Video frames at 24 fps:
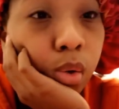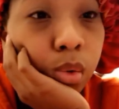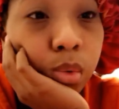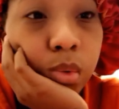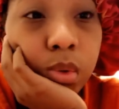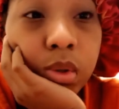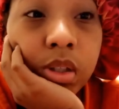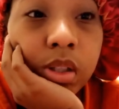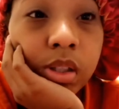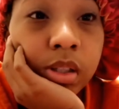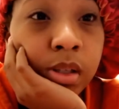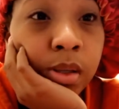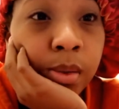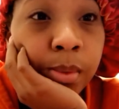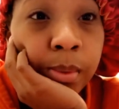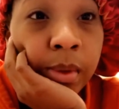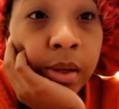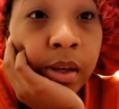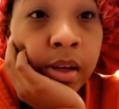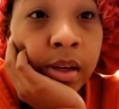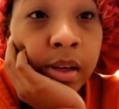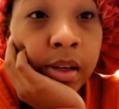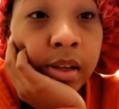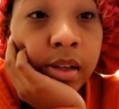what's up
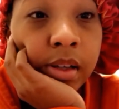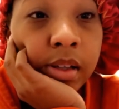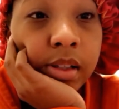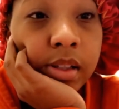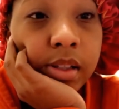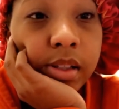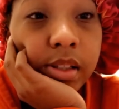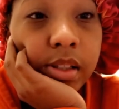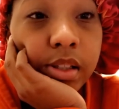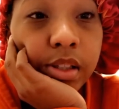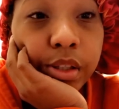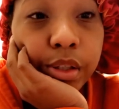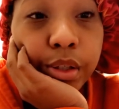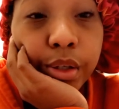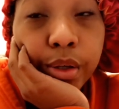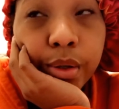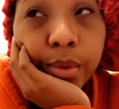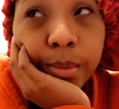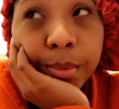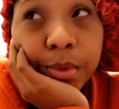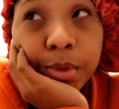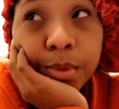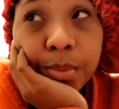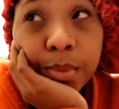guys this is your
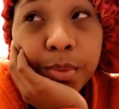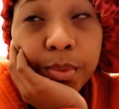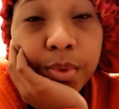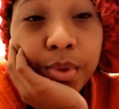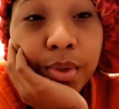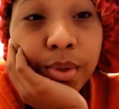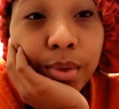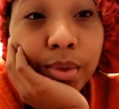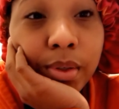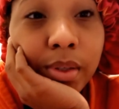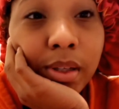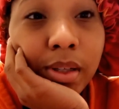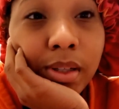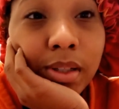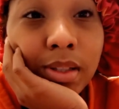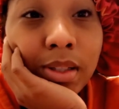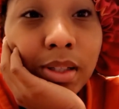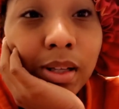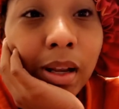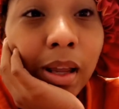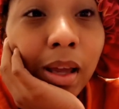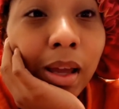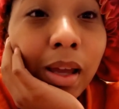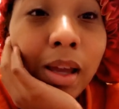girl miss monroe and
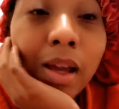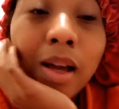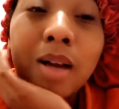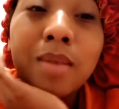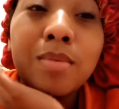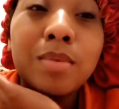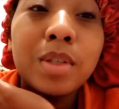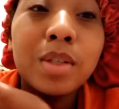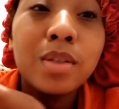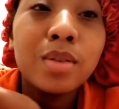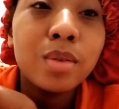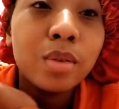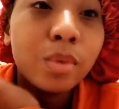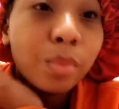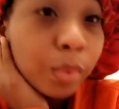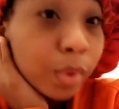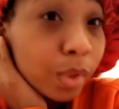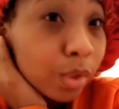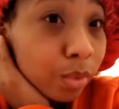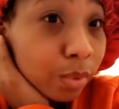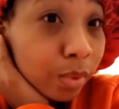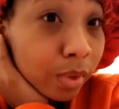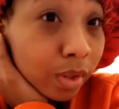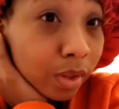today i'm just gonna be
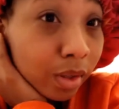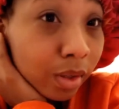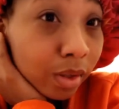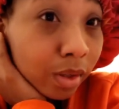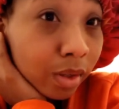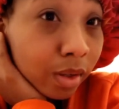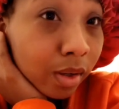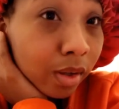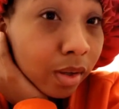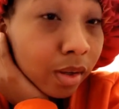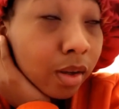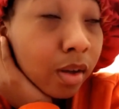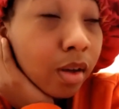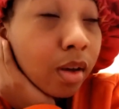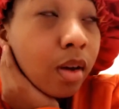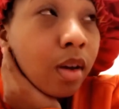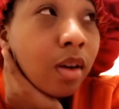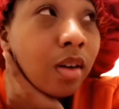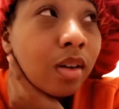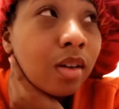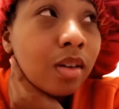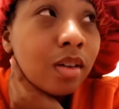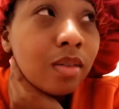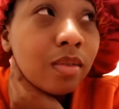doing a
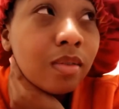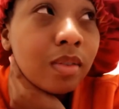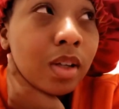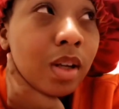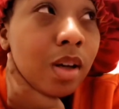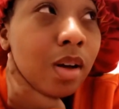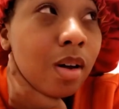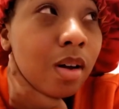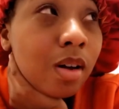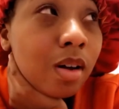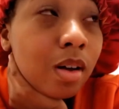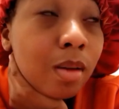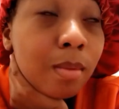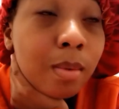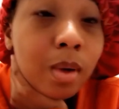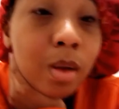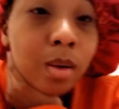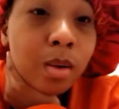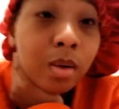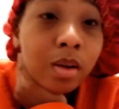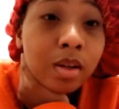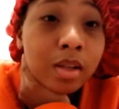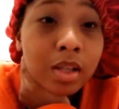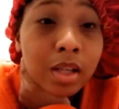vlog
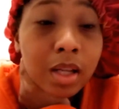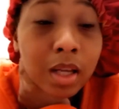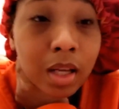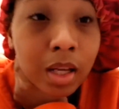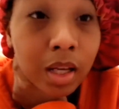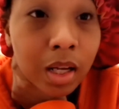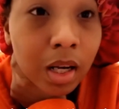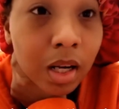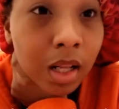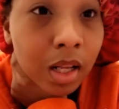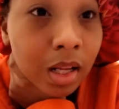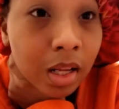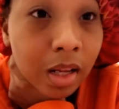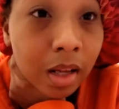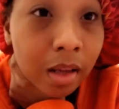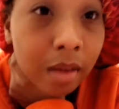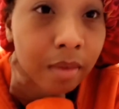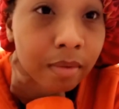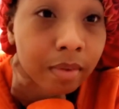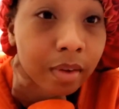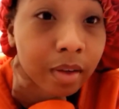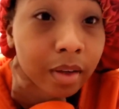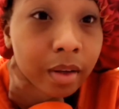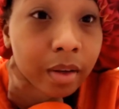about a day in the life
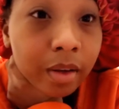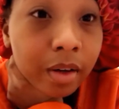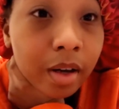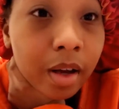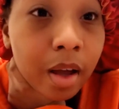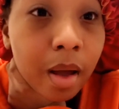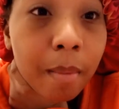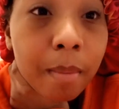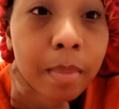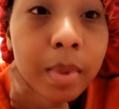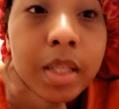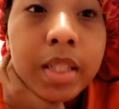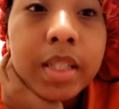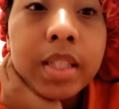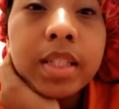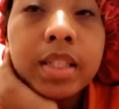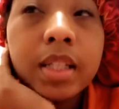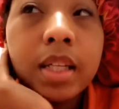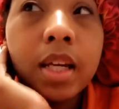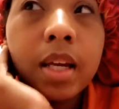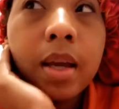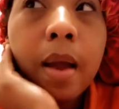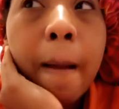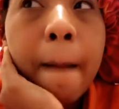here at penn
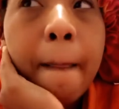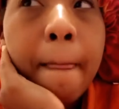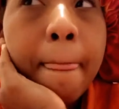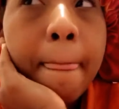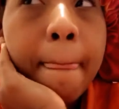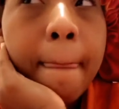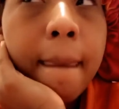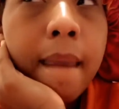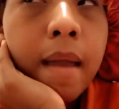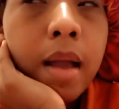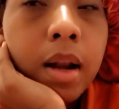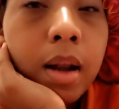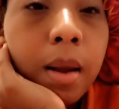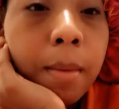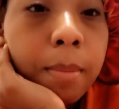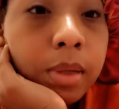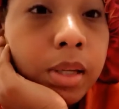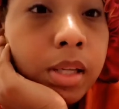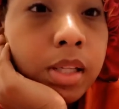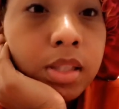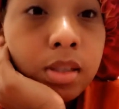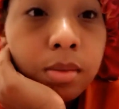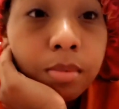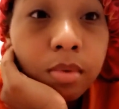state and i
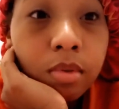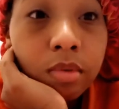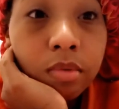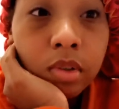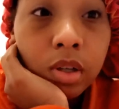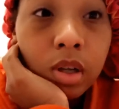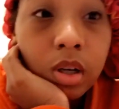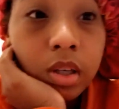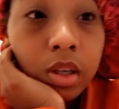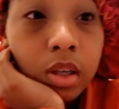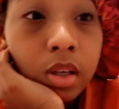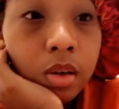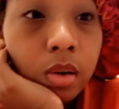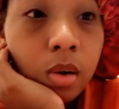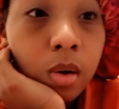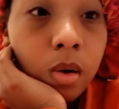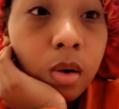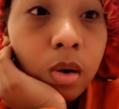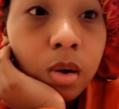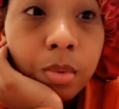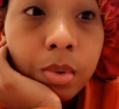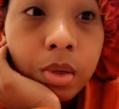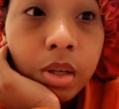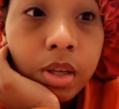plan to be vlogging
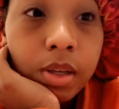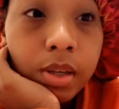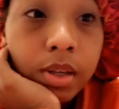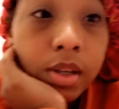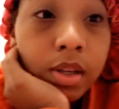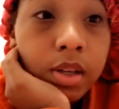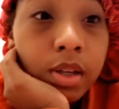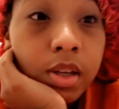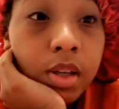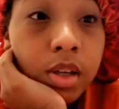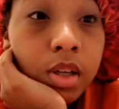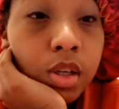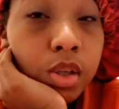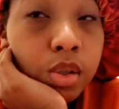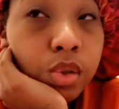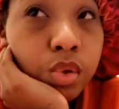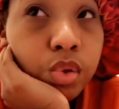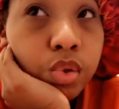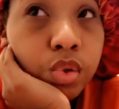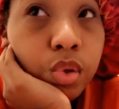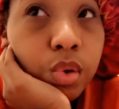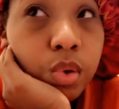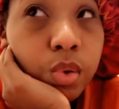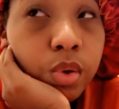all week
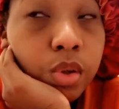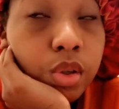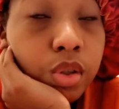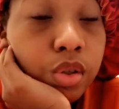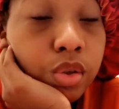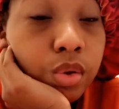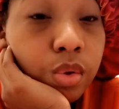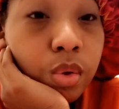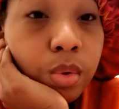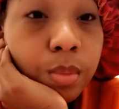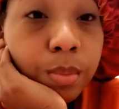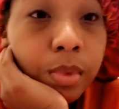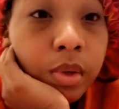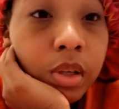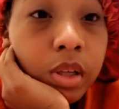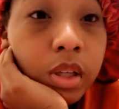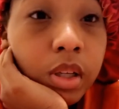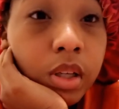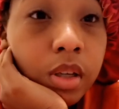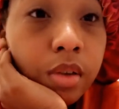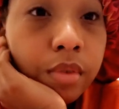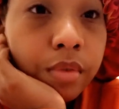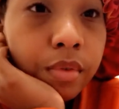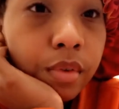so it's gonna be
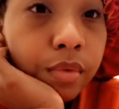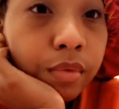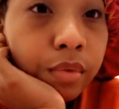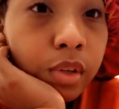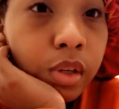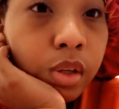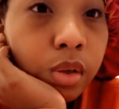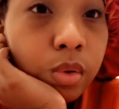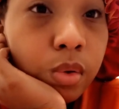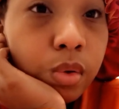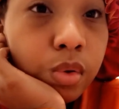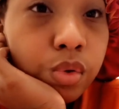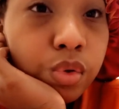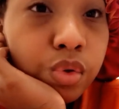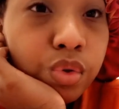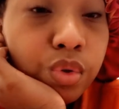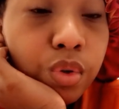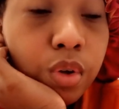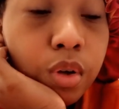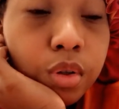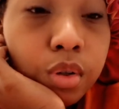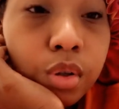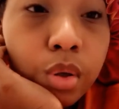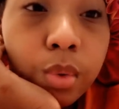different videos
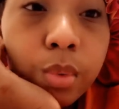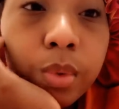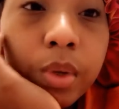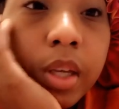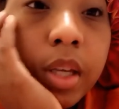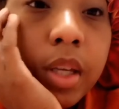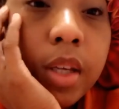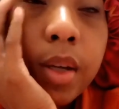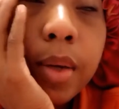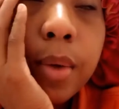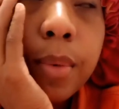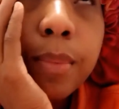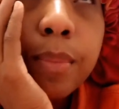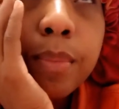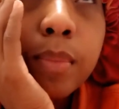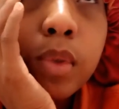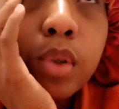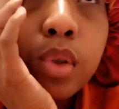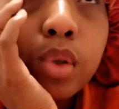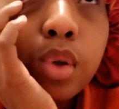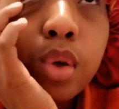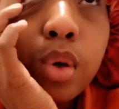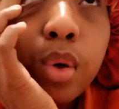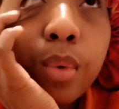throughout the week
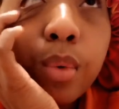so